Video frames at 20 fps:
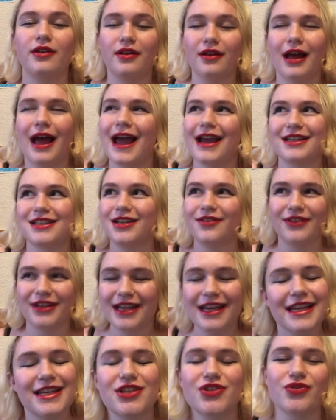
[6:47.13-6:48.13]
active in
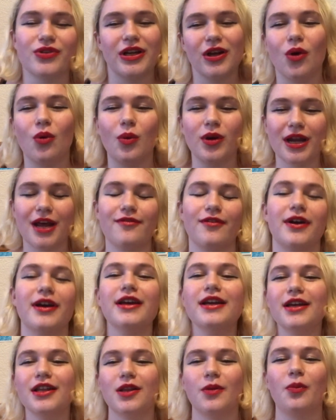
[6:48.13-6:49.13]
history or whatever.
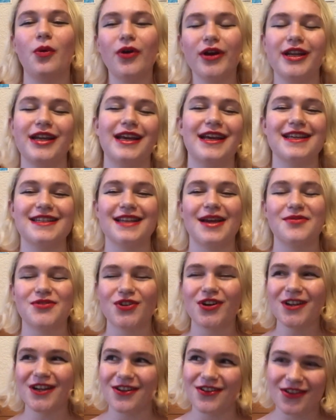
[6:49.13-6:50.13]
The point is, I'm
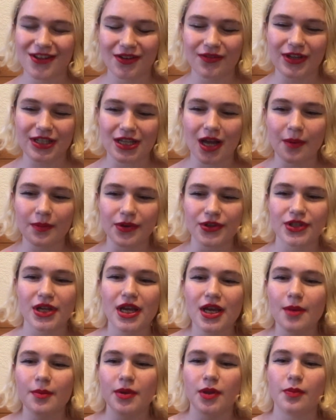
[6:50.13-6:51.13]
struggling to think of examples,
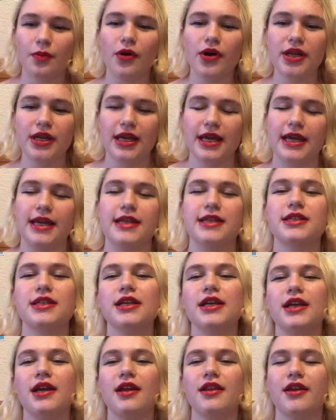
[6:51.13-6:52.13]
but the point is,
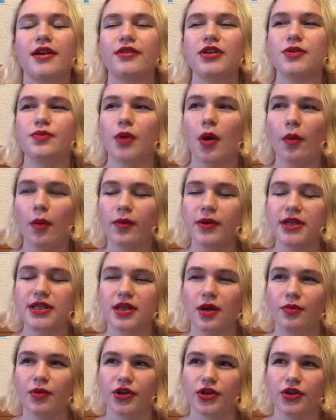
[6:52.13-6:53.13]
there is probably
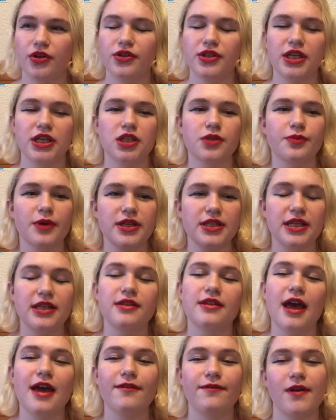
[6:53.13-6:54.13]
someone who's expressing
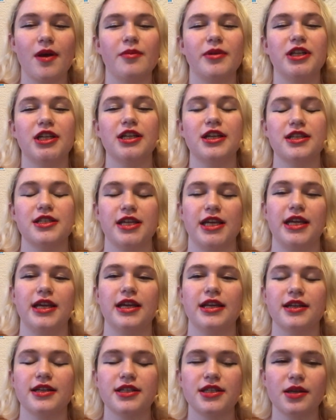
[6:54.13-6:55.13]
their femininity
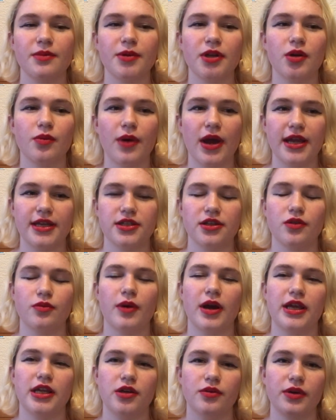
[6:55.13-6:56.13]
in a similar way to the
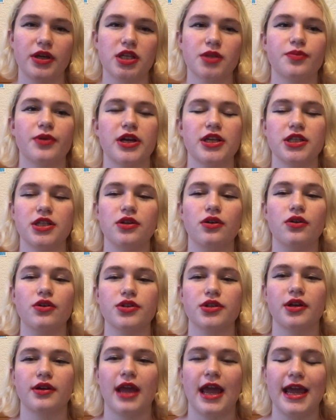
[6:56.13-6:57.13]
way you express
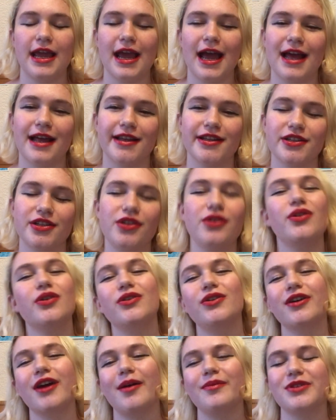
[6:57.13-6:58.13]
yours, okay? And you can
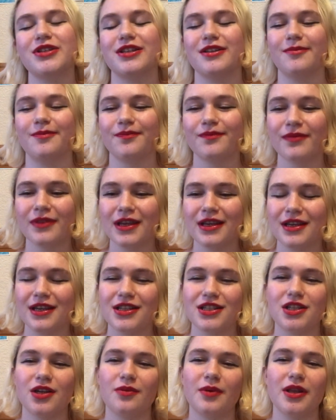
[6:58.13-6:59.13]
look up to them.
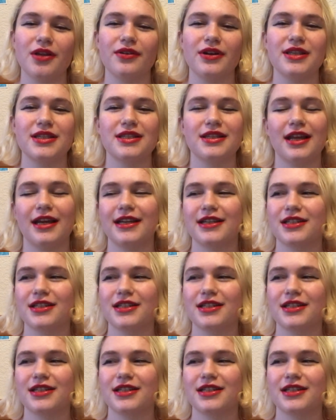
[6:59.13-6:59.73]
So whether it's like